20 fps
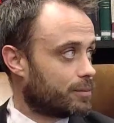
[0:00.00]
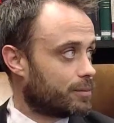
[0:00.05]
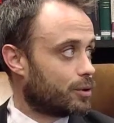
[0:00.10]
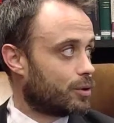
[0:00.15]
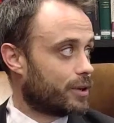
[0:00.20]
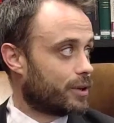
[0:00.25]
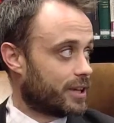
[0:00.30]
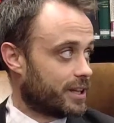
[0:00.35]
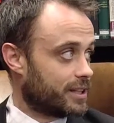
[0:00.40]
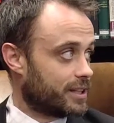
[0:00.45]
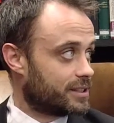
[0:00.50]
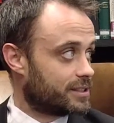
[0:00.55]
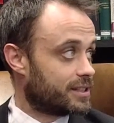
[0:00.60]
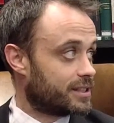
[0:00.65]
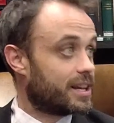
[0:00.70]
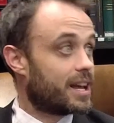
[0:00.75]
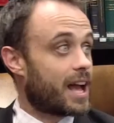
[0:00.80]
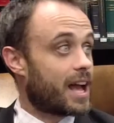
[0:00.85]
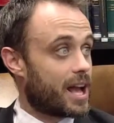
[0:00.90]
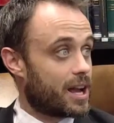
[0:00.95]

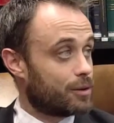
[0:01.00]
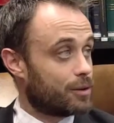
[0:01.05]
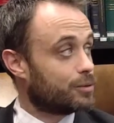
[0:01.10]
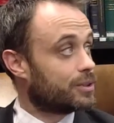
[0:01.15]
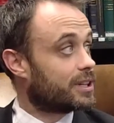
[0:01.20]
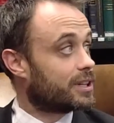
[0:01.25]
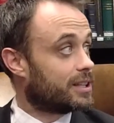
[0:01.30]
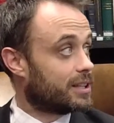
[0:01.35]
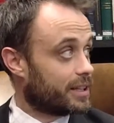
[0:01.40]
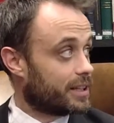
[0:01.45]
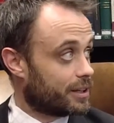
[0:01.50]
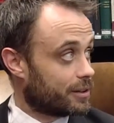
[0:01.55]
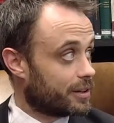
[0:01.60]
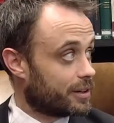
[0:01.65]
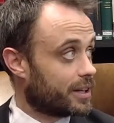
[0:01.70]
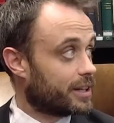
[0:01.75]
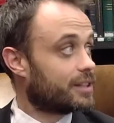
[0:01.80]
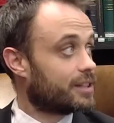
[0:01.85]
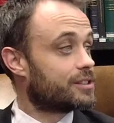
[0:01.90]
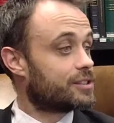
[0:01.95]
employees out
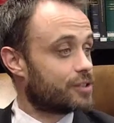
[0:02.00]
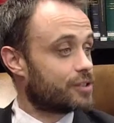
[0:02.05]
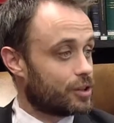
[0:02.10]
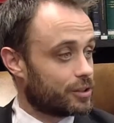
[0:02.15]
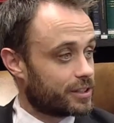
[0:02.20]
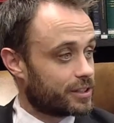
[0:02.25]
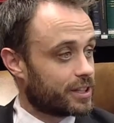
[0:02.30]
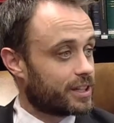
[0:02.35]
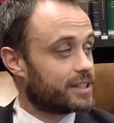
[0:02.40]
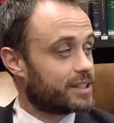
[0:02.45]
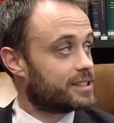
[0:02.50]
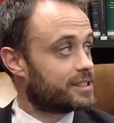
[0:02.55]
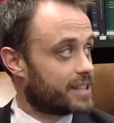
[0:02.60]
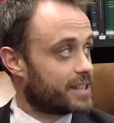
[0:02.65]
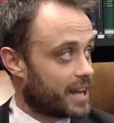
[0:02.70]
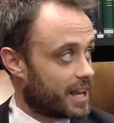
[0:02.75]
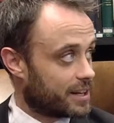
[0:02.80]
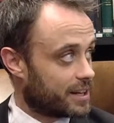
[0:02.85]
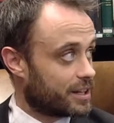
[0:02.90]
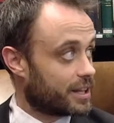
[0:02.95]
clearing, salting, and
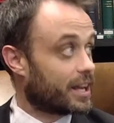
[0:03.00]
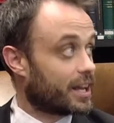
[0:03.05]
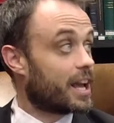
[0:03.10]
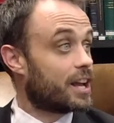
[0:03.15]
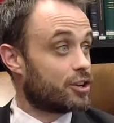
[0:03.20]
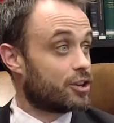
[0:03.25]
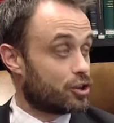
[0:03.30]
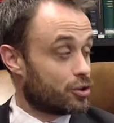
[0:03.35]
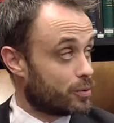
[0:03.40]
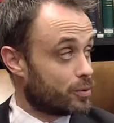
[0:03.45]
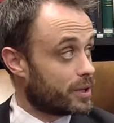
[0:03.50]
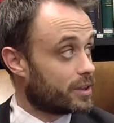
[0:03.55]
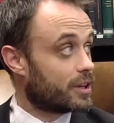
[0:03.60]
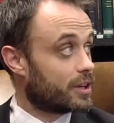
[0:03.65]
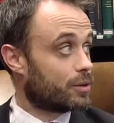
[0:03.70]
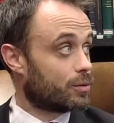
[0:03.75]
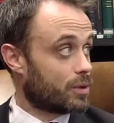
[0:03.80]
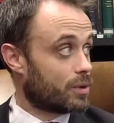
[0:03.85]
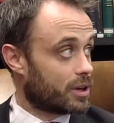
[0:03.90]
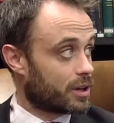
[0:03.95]
sanding and doing
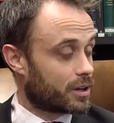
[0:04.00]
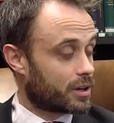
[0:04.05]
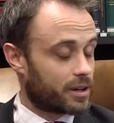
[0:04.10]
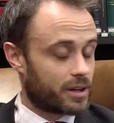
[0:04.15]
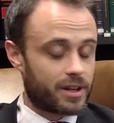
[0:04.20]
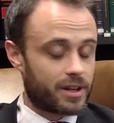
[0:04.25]
their work.